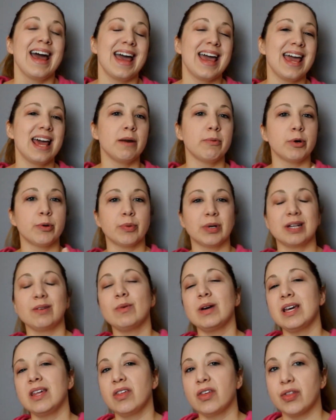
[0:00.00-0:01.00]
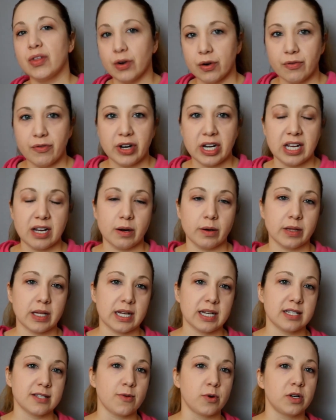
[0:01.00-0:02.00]
And we're going to give away a third video, and
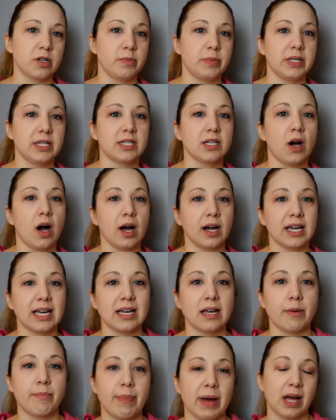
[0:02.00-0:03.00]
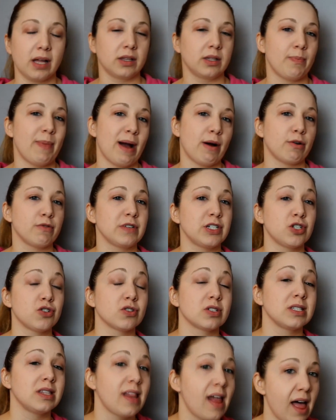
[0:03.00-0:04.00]
that is going to be talking about the Power
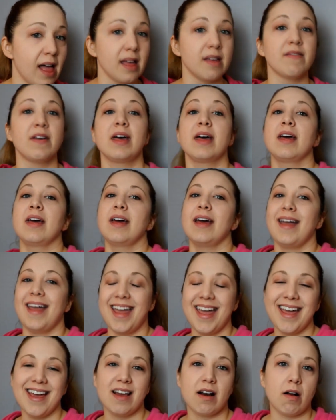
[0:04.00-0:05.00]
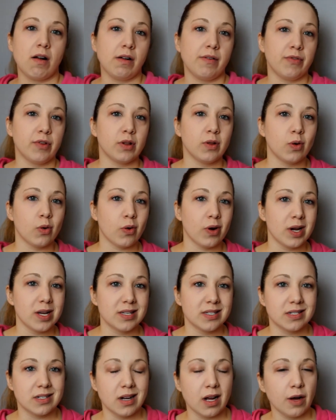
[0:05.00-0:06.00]
Rangers Live and all the
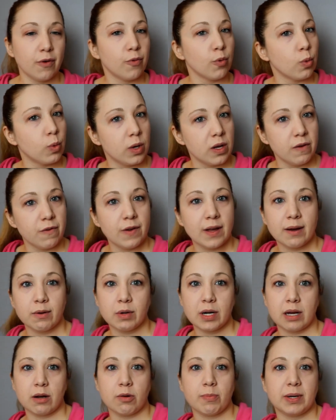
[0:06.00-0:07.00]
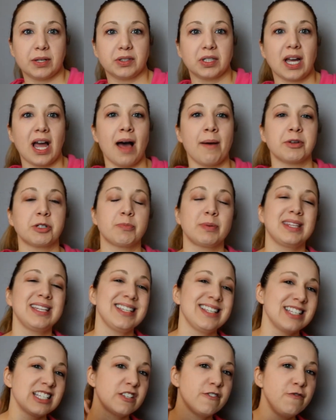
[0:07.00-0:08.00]
glorious stuff we found out about the comics. But
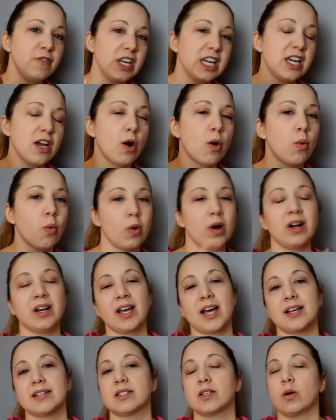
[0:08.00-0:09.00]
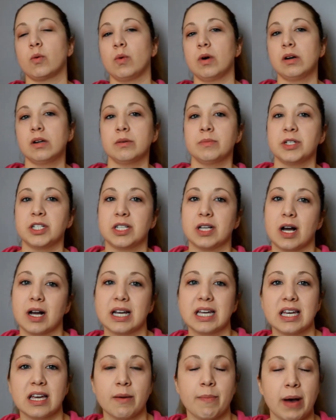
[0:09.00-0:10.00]
this is video one, guys, so welcome to
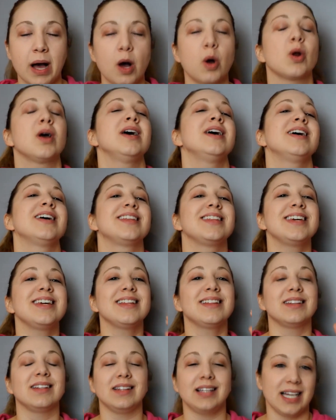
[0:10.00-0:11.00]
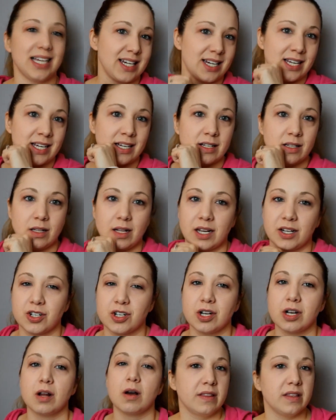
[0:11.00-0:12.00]
talking about the Lightning
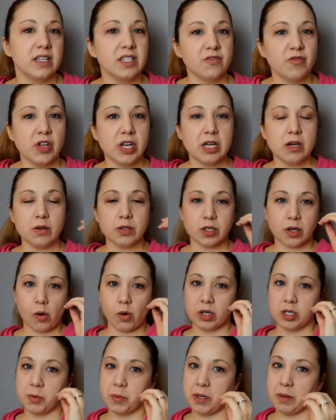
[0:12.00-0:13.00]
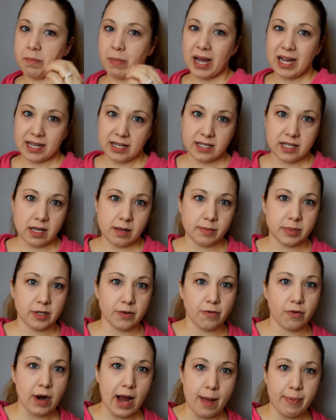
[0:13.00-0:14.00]
Collection. These videos are going to be my attempts
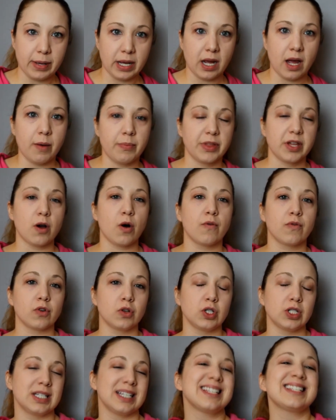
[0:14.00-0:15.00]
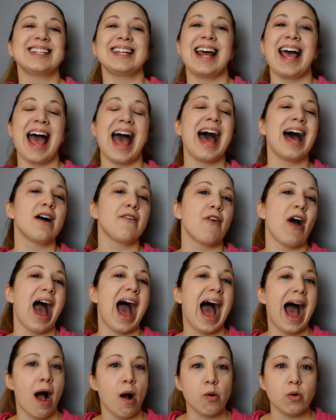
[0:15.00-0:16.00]
of wrapping up the over 6.5
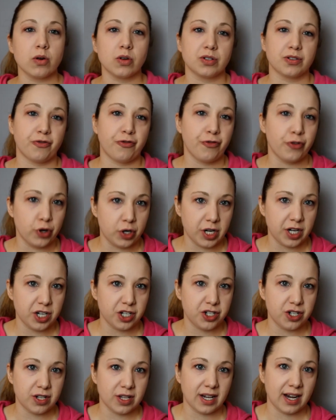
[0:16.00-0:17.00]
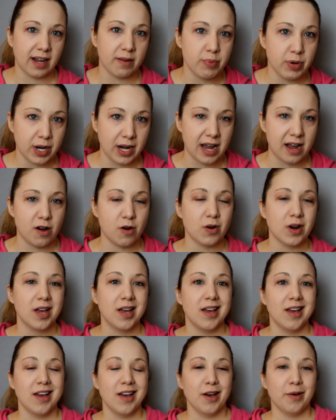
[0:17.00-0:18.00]
hours of footage that I put out
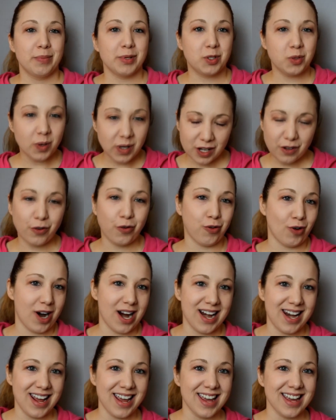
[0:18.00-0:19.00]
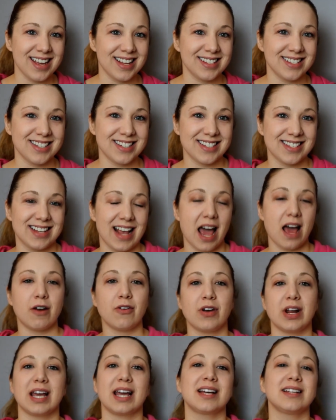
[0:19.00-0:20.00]
between Friday and
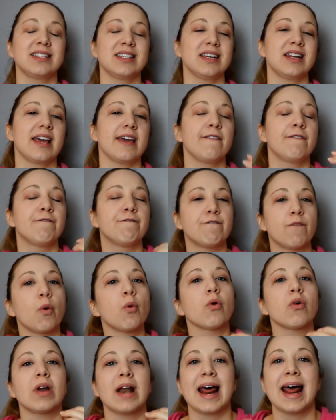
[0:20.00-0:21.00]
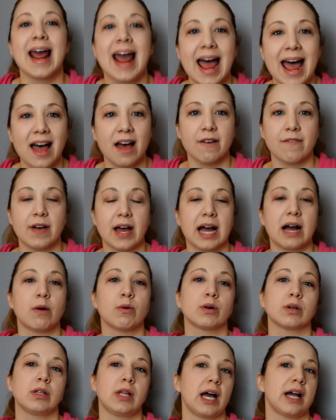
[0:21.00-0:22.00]
Saturday. I did a 4.5
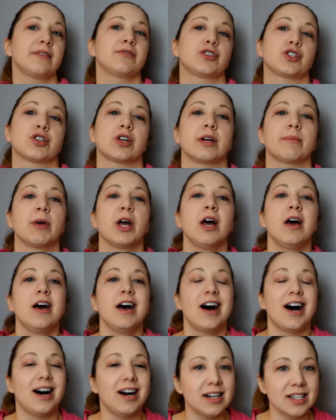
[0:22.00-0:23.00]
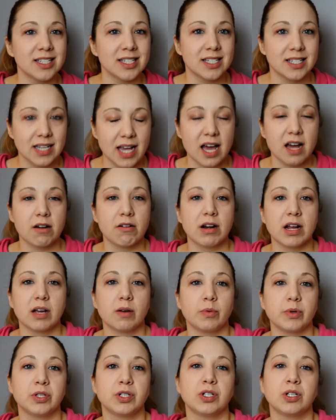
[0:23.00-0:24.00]
hour live stream on
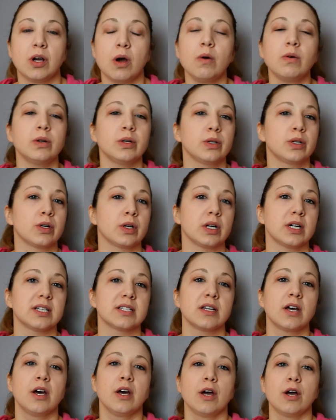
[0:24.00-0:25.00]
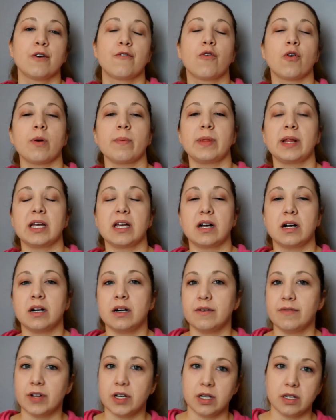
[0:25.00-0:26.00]
Saturday with Toku Chris, formerly
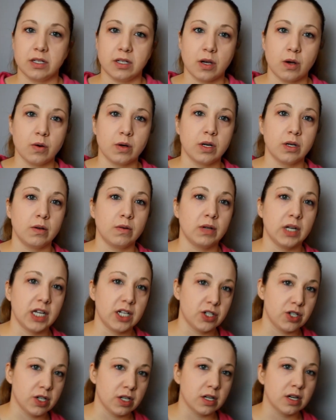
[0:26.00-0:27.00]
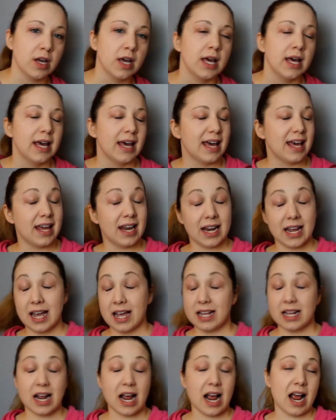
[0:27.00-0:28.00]
of Toku Nation, and
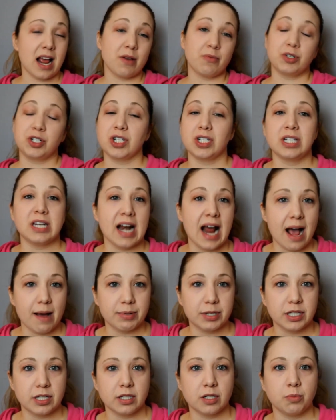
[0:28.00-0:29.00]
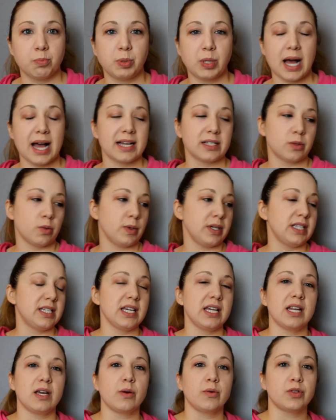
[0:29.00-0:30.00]
it was just an absolute blast. We
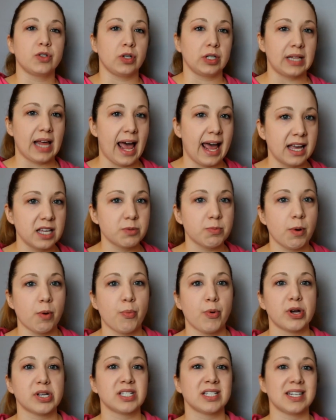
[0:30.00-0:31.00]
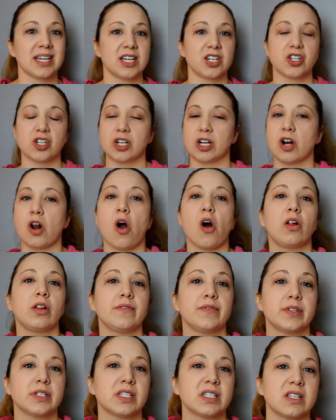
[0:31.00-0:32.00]
did it during the Hasbro presentation and
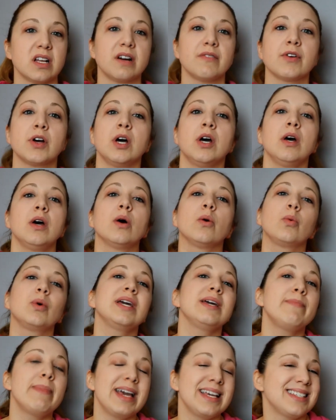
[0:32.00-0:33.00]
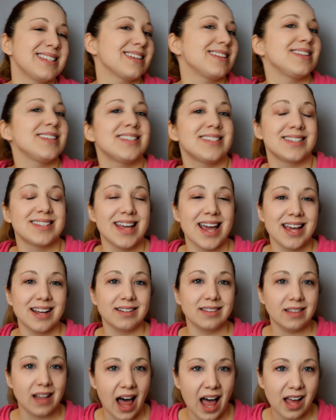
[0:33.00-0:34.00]
all of this stuff. We basically
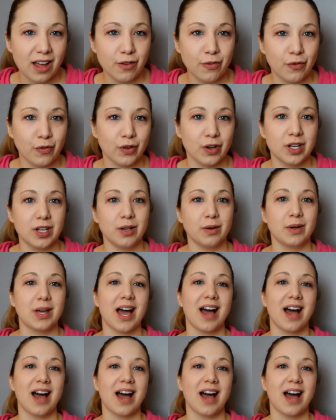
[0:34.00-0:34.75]
stayed live for you